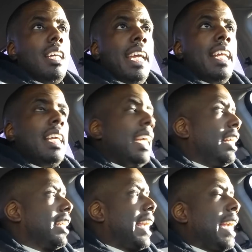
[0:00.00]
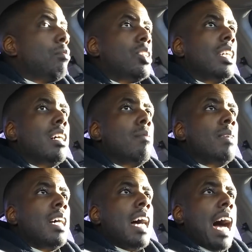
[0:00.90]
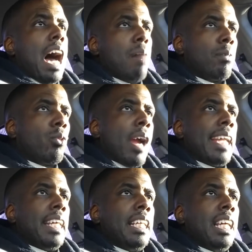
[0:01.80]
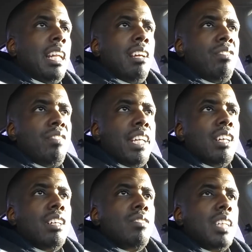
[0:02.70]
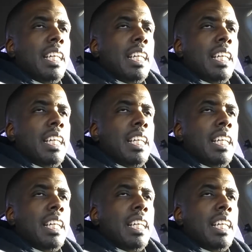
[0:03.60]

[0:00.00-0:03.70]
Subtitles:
It keeps them operating in a fear of